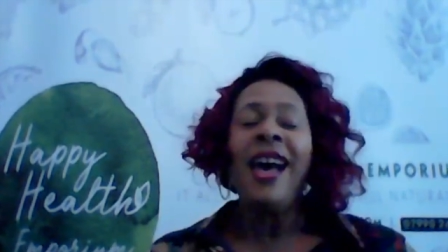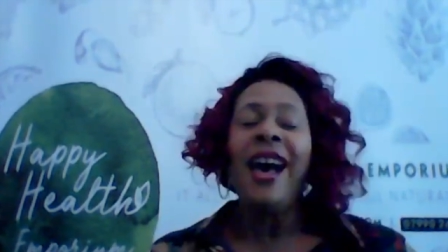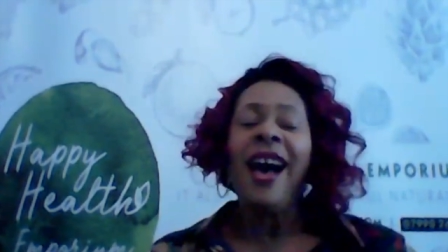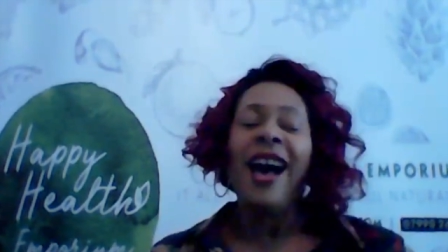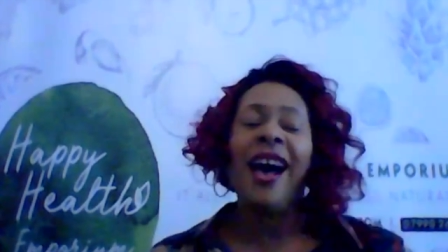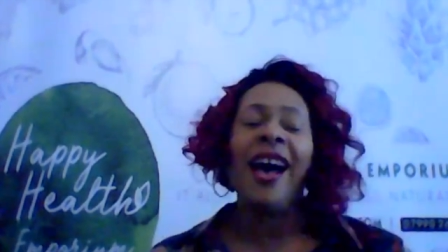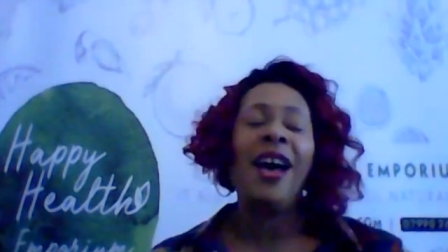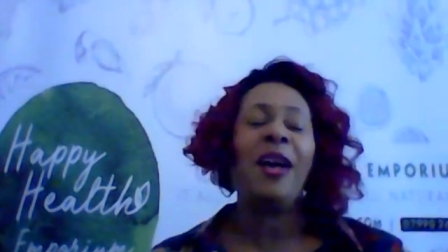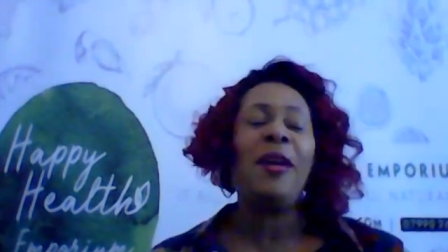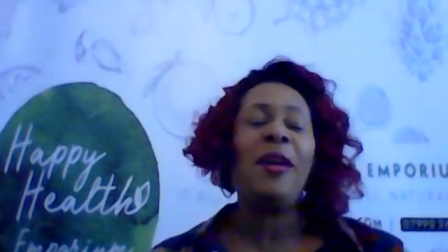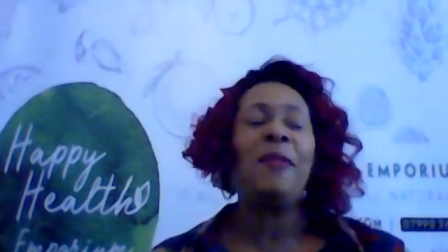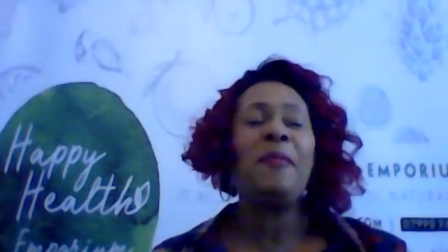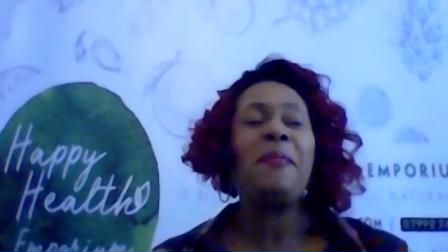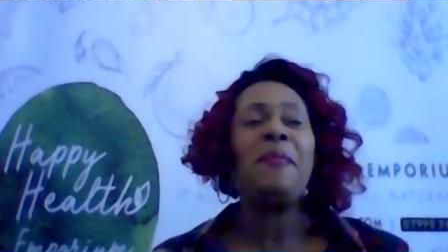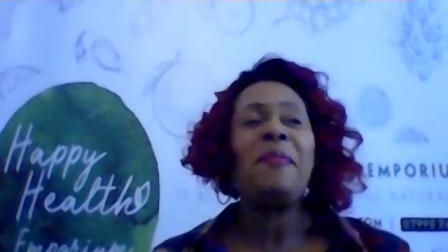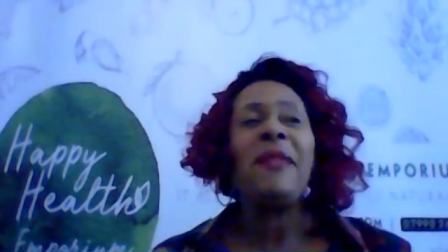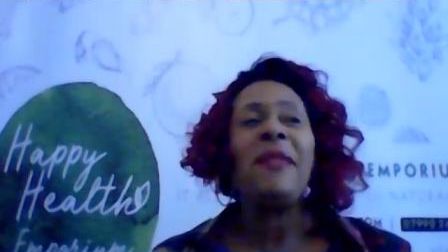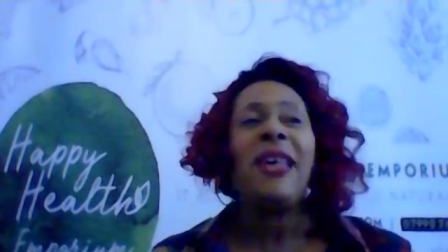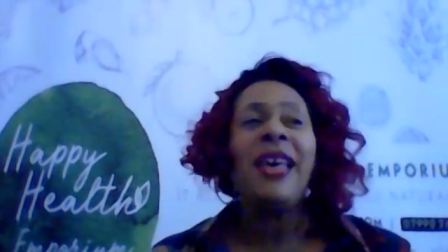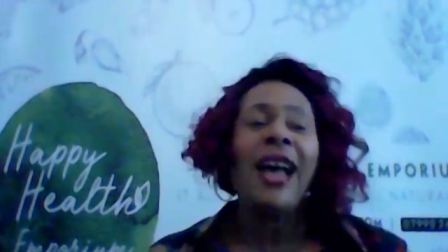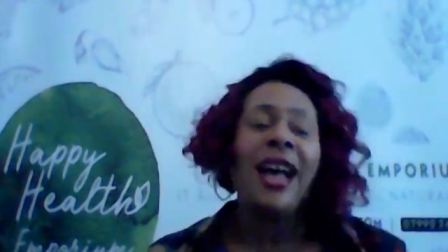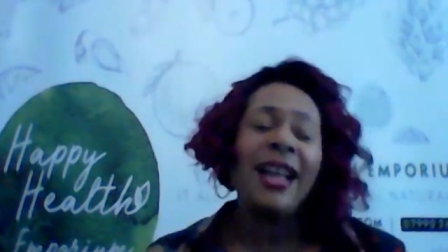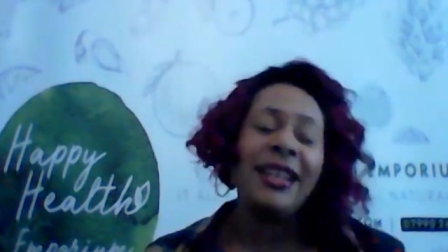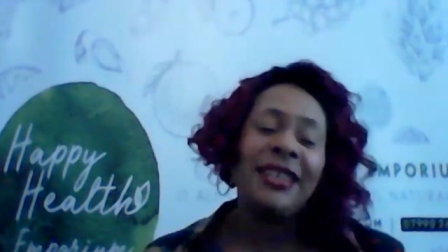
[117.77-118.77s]
And
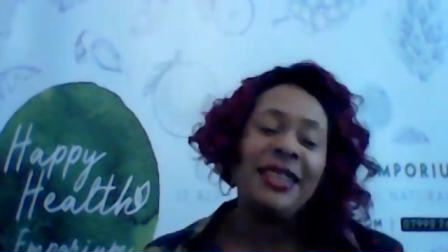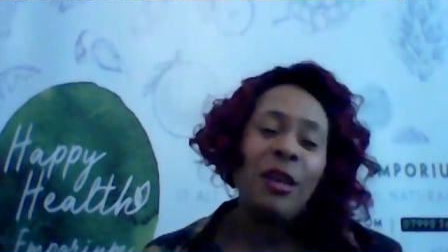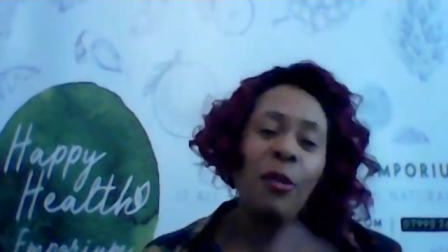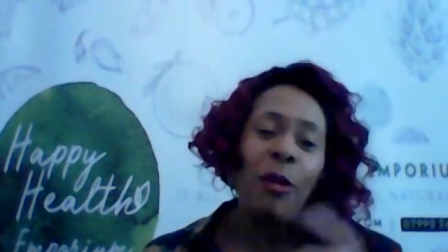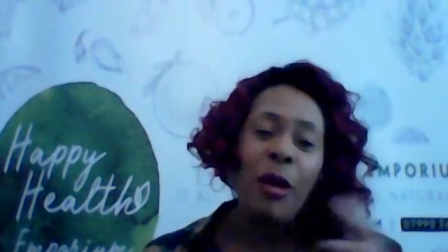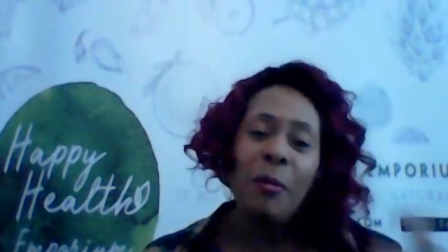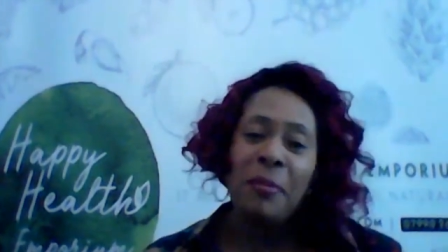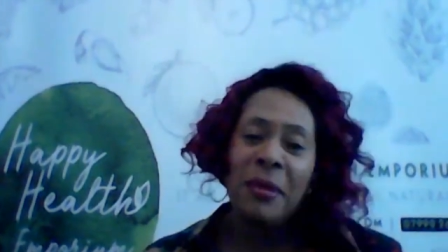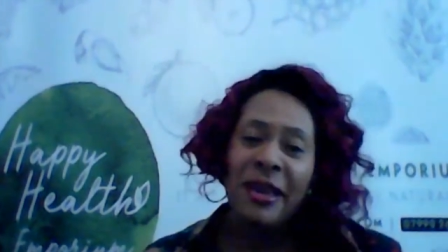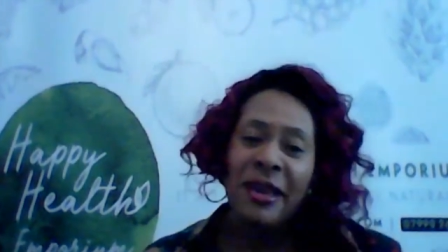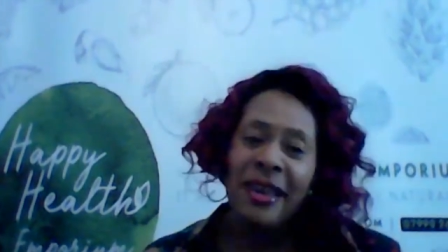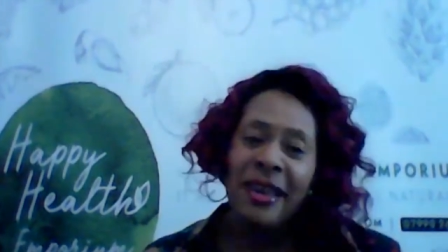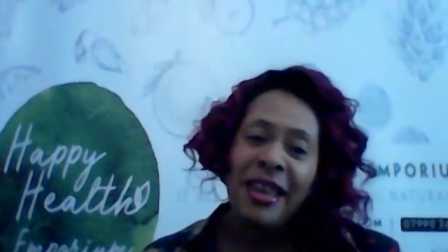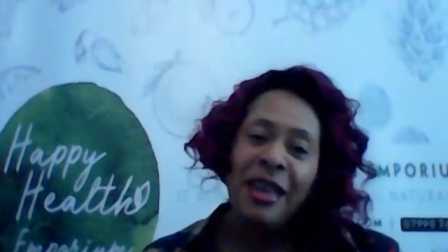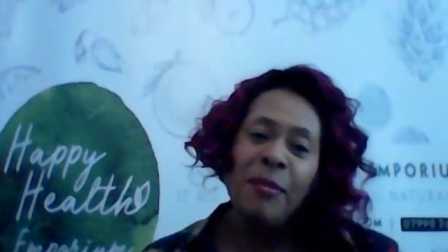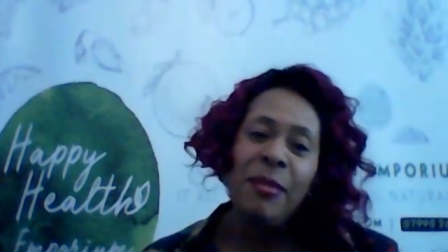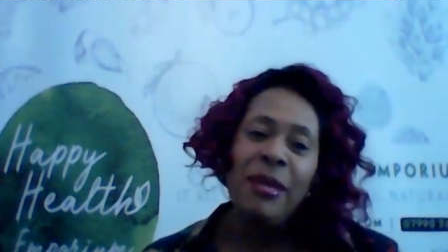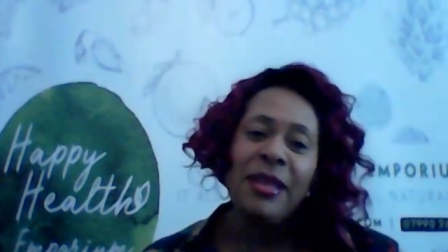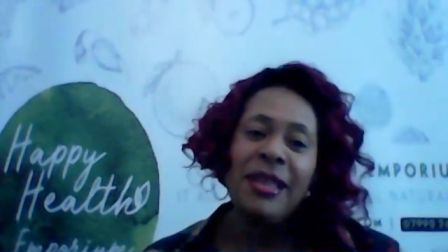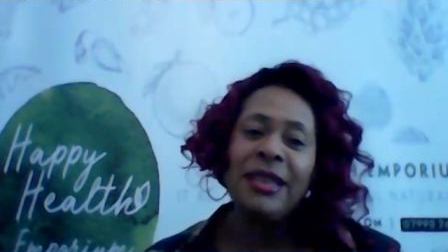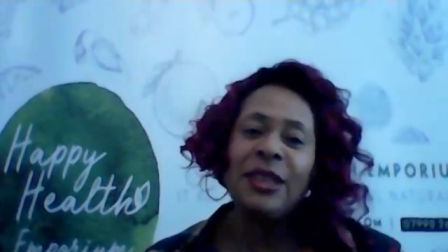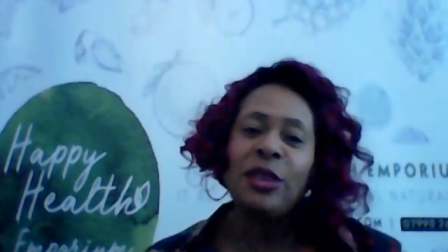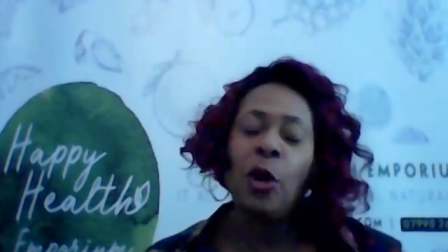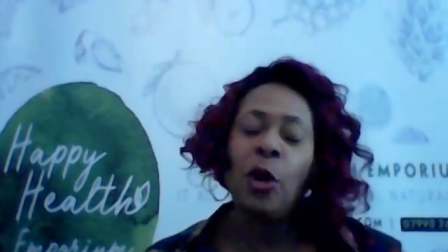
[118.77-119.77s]
so I beat him
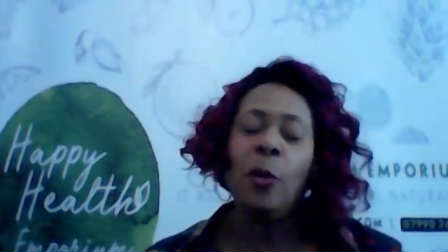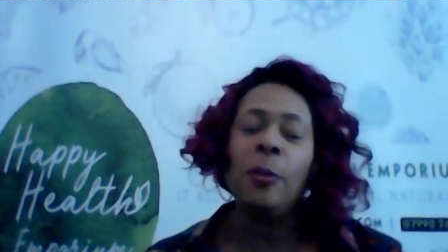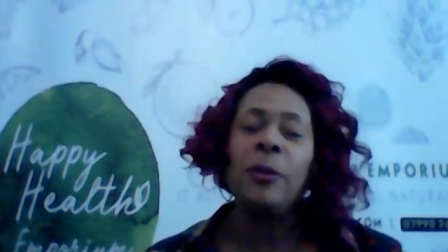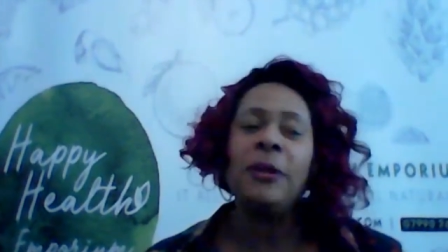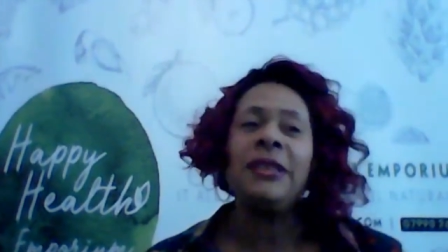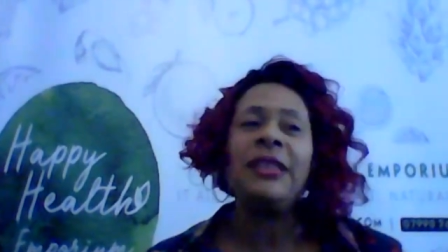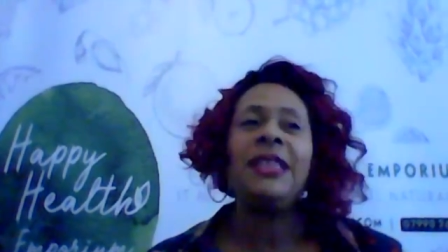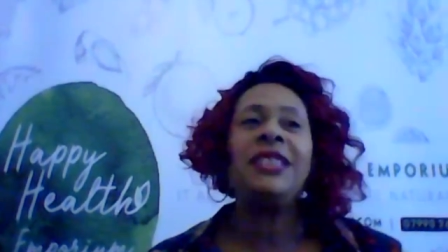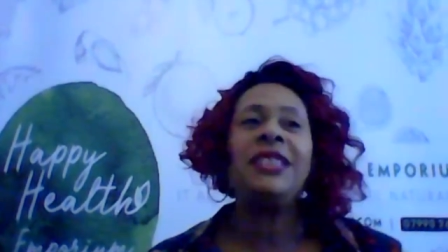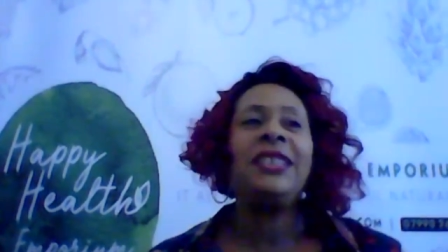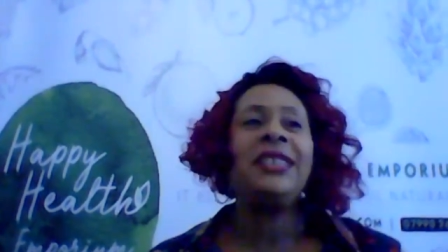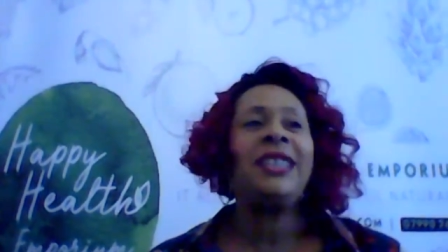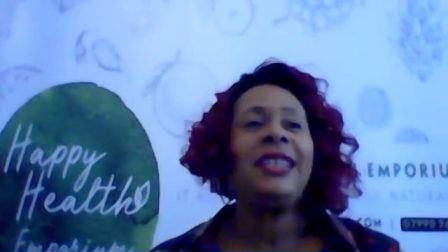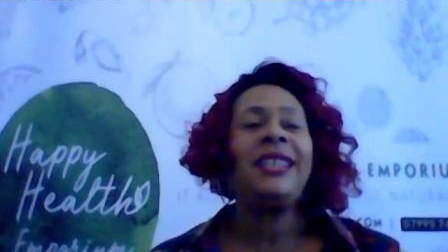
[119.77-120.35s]
at this competition,